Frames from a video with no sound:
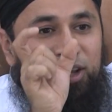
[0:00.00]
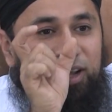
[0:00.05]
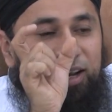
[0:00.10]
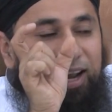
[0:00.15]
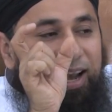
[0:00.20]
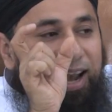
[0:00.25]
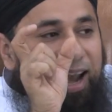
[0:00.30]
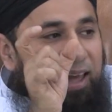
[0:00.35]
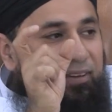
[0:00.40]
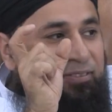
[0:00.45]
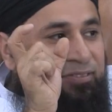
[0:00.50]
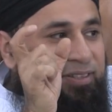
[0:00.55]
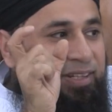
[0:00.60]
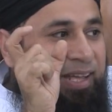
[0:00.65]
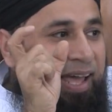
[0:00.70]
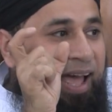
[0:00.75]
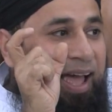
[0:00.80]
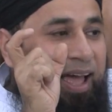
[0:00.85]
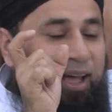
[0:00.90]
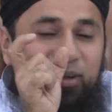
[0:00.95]

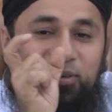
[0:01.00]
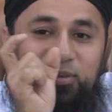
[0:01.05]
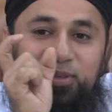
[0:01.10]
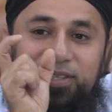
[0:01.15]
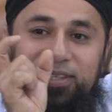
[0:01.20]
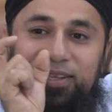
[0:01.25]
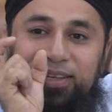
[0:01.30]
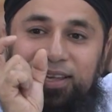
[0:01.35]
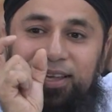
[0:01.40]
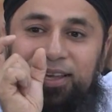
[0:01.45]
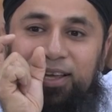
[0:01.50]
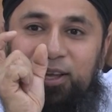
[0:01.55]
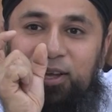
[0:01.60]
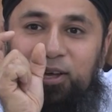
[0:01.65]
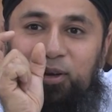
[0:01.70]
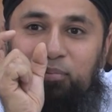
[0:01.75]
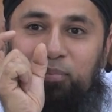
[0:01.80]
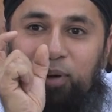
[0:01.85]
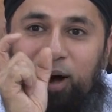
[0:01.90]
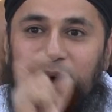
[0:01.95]
left out
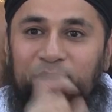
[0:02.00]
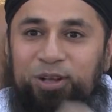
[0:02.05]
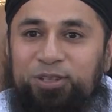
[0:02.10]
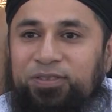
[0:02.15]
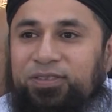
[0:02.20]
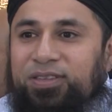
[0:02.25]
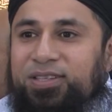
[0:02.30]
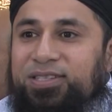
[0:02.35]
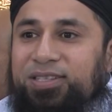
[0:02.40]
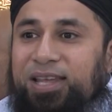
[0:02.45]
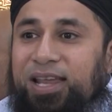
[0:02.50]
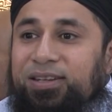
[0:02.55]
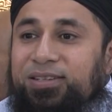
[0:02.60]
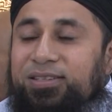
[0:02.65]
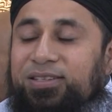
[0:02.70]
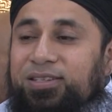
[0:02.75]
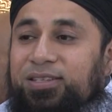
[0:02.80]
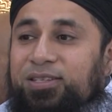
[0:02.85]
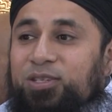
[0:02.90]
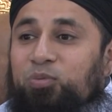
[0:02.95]
part of the
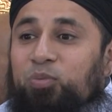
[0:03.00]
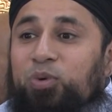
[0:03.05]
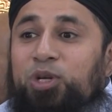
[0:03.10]
sentence.